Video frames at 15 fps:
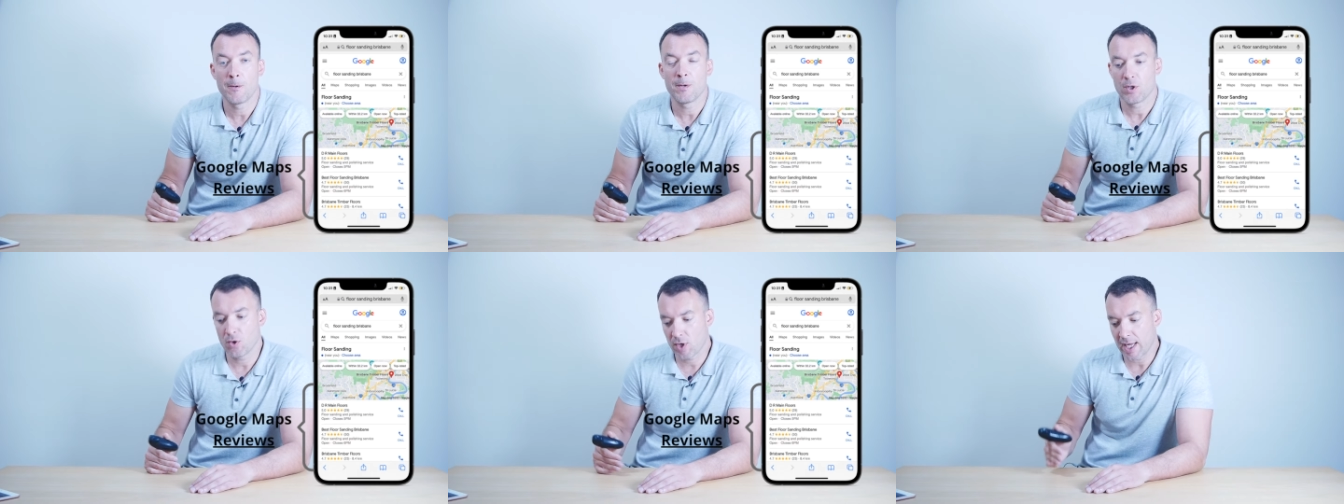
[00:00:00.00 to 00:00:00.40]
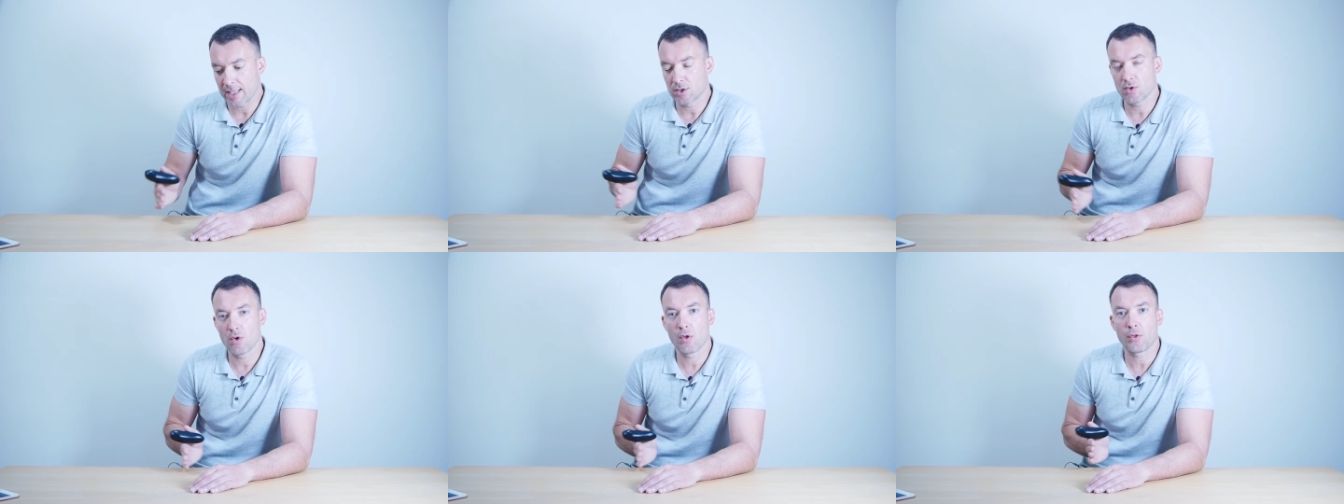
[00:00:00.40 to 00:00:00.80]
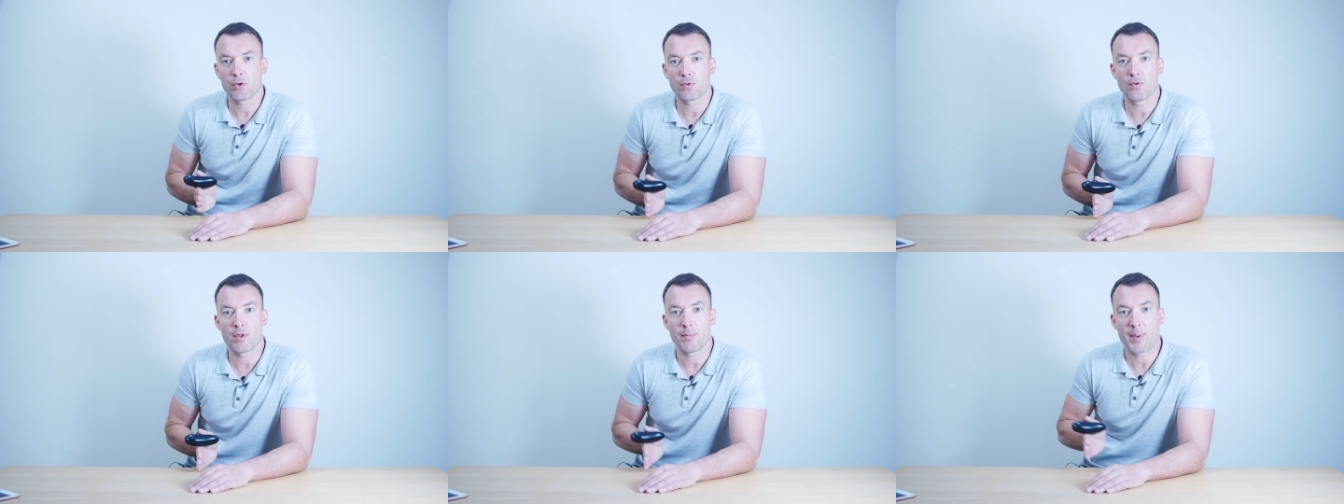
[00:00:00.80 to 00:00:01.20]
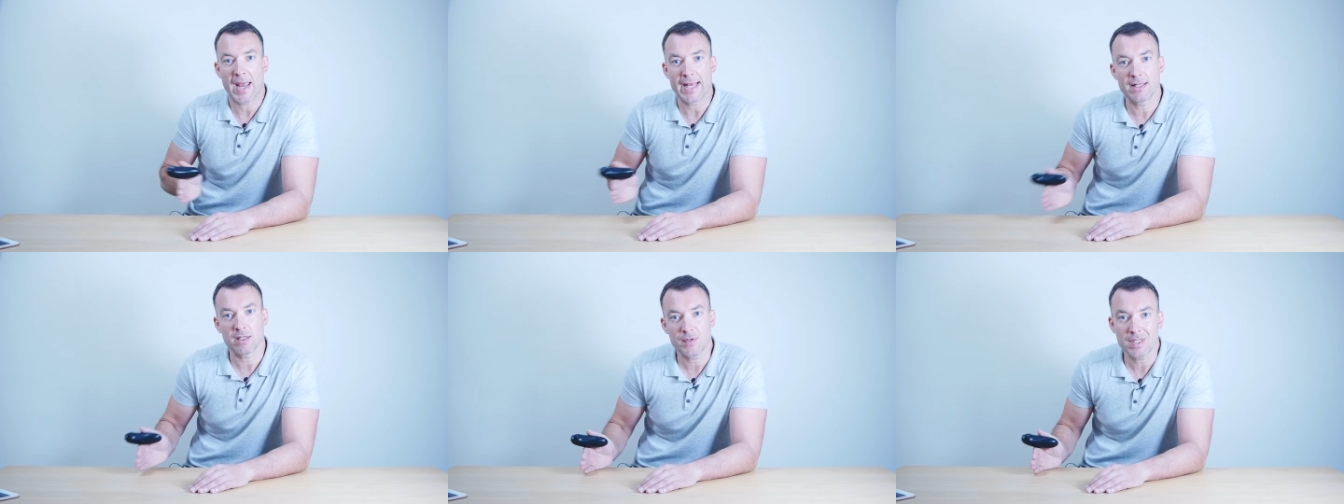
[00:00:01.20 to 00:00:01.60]
You can do it through the
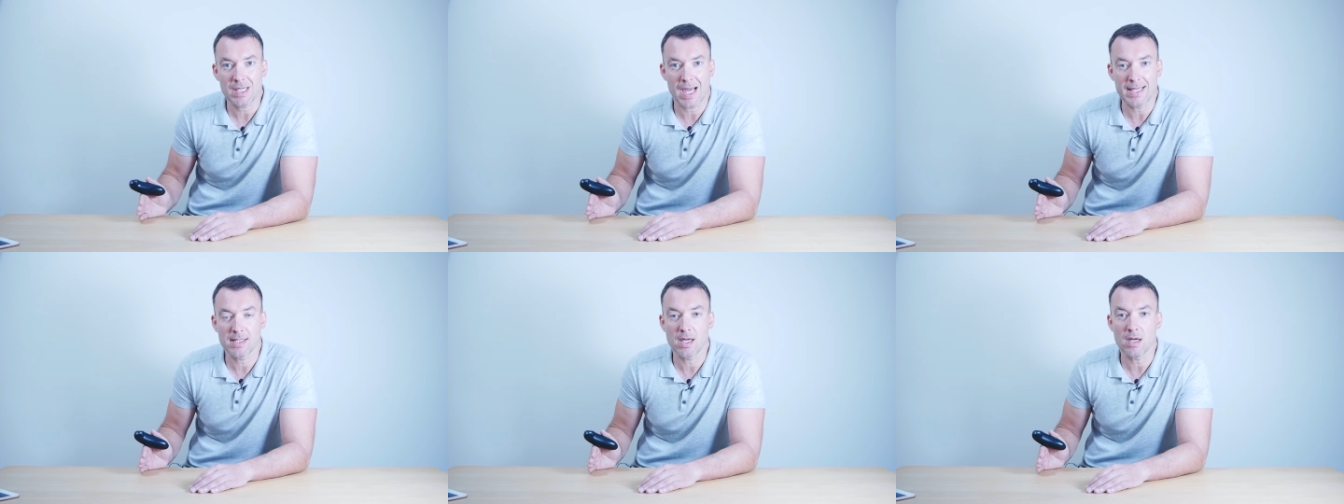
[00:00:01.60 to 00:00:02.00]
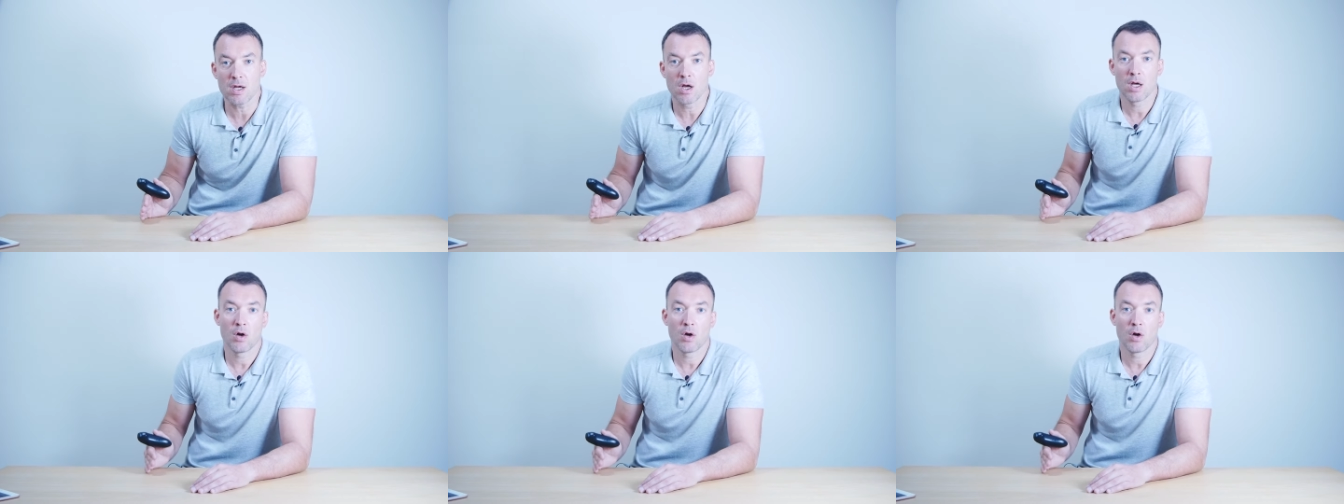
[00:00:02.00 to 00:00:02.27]
paid advertising,